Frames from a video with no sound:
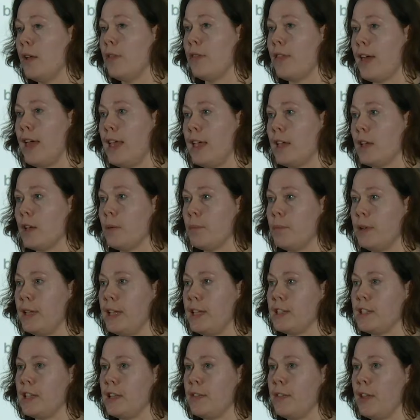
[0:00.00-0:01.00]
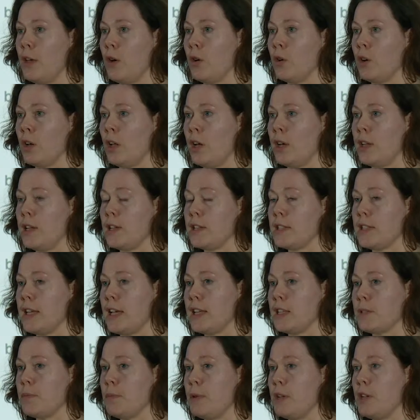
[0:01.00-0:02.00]
they completed the online
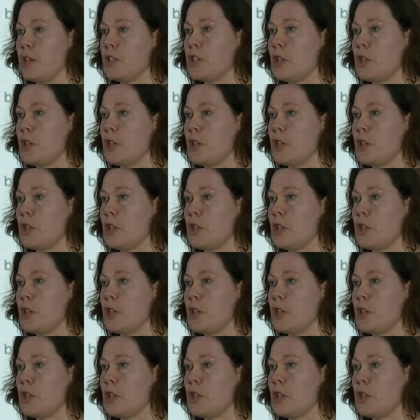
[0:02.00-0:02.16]
assessment.